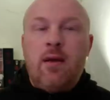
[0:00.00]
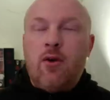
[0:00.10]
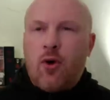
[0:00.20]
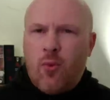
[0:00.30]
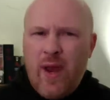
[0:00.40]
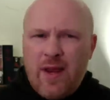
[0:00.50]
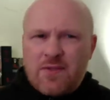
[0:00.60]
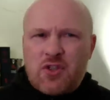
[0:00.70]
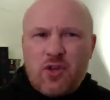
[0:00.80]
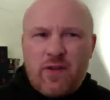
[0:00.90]
In her way of
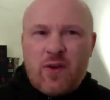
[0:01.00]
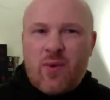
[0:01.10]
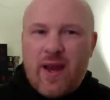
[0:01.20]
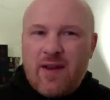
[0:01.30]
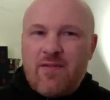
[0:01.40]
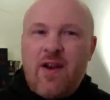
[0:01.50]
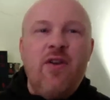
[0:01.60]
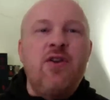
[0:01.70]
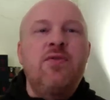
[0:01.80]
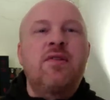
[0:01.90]
serving Rand,
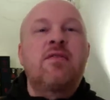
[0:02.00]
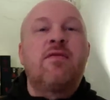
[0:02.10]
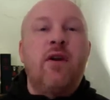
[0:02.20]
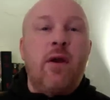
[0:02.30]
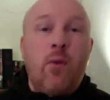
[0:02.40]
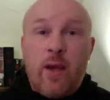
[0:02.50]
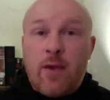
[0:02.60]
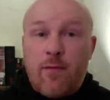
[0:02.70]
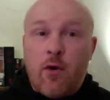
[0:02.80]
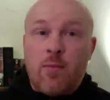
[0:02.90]
Verin uses a very
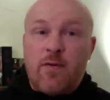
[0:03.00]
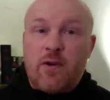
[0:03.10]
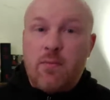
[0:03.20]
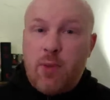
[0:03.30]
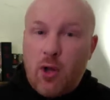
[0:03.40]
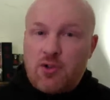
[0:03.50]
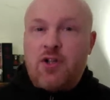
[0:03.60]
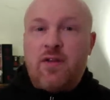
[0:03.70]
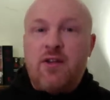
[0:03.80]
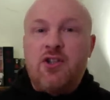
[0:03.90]
weak form of
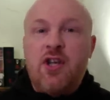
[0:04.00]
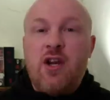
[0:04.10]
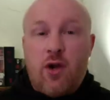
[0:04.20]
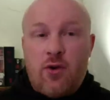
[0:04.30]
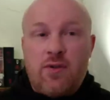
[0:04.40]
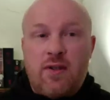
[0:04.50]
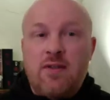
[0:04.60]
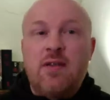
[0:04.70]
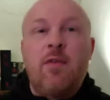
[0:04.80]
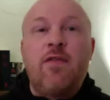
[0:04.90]
compulsion that she knows on
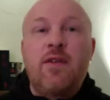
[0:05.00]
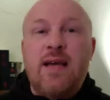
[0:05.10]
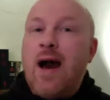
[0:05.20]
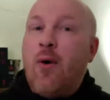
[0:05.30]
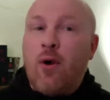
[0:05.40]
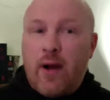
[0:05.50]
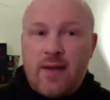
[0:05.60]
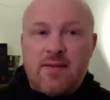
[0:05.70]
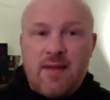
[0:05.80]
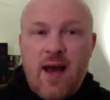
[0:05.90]
some of the Tower
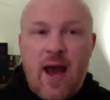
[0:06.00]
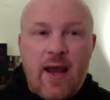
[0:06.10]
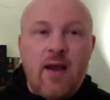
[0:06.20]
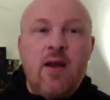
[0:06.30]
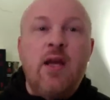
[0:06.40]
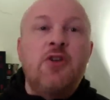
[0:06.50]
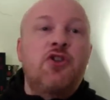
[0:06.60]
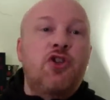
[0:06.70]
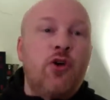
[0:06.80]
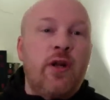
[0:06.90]
Aes Sedai,
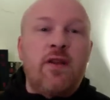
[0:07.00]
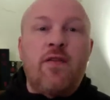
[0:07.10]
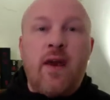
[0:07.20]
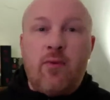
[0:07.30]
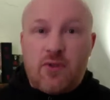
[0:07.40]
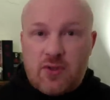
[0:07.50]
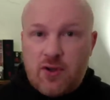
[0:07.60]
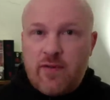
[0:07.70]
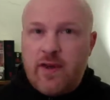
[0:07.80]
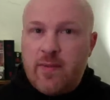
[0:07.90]
ensuring that they will
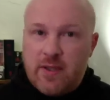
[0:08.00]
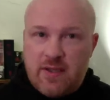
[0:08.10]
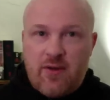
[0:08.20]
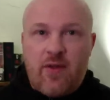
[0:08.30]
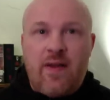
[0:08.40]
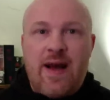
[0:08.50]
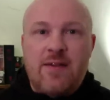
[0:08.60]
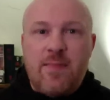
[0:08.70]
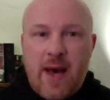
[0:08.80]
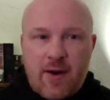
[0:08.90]
serve him until the
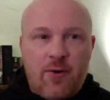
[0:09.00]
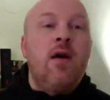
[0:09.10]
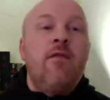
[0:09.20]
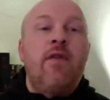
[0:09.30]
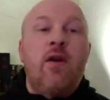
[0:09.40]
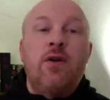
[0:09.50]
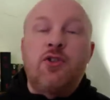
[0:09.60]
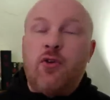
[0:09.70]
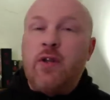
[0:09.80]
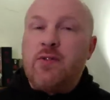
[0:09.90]
last battle. Verin
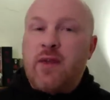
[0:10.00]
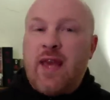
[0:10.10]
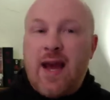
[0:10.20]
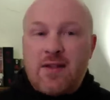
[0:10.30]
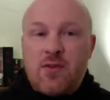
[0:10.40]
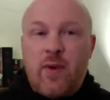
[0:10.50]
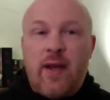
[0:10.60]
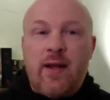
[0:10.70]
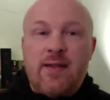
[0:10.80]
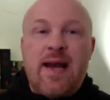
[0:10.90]
joins with
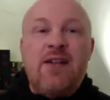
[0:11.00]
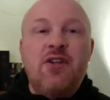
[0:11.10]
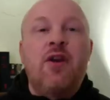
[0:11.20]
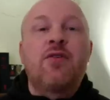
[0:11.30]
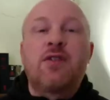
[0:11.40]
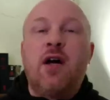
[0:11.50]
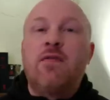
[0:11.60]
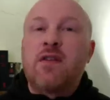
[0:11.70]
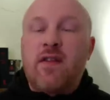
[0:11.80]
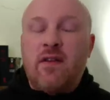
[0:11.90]
Cadswain, attaching
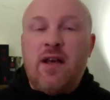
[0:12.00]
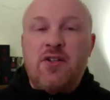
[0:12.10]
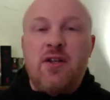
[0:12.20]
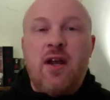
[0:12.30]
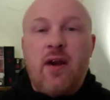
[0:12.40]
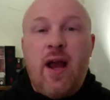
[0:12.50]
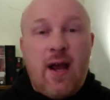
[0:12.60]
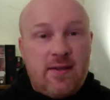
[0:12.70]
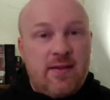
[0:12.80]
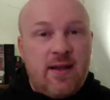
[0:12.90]
herself to the legendary
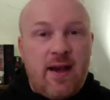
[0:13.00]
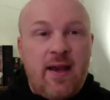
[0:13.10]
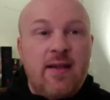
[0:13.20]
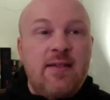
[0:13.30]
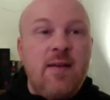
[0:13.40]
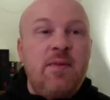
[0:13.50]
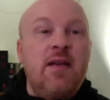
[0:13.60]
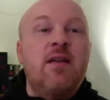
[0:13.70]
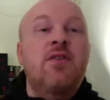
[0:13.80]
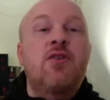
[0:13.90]
Aes Sedai,
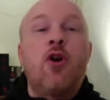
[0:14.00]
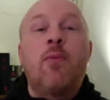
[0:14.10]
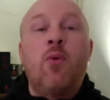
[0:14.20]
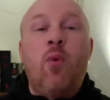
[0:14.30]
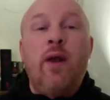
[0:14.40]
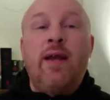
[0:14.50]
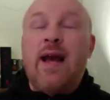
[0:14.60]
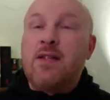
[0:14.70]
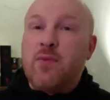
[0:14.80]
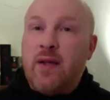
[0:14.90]
attempting to determine what
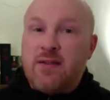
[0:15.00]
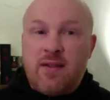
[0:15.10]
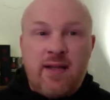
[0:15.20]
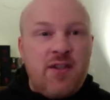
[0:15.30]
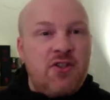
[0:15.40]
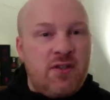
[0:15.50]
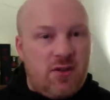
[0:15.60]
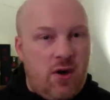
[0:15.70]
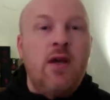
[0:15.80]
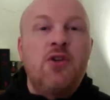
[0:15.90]
Cadswain's intentions
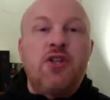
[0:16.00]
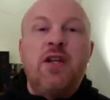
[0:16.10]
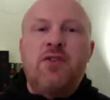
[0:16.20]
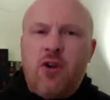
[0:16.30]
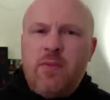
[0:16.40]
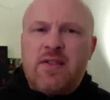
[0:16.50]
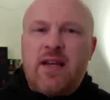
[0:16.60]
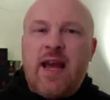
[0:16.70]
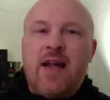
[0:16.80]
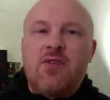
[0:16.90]
are. She determines
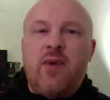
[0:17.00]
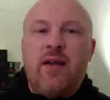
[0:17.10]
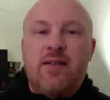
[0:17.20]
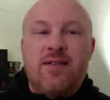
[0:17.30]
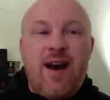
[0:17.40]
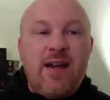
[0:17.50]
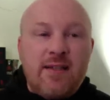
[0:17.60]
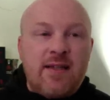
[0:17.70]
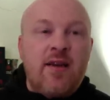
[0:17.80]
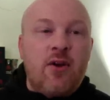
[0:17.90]
that Cadswain does not
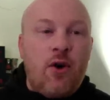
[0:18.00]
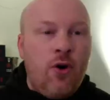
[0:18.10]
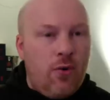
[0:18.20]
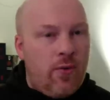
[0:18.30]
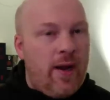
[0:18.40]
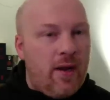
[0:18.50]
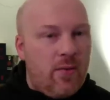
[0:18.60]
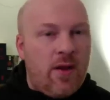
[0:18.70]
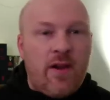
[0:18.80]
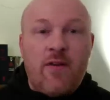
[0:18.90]
intend to hurt Rand
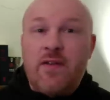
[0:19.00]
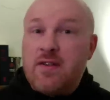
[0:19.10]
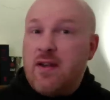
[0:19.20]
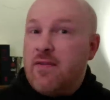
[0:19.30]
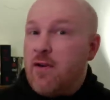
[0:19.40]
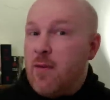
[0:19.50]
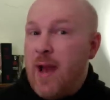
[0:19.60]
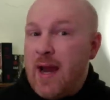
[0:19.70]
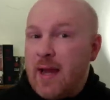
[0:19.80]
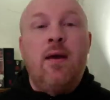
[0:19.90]
while they are visiting Far
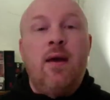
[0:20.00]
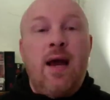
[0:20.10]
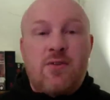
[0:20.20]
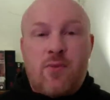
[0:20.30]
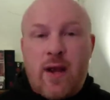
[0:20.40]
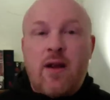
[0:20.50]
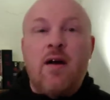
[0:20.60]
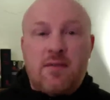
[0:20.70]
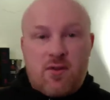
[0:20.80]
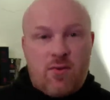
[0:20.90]
Madding, as Rand
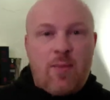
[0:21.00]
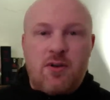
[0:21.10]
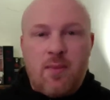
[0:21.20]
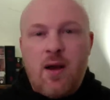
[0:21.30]
hunts the rebel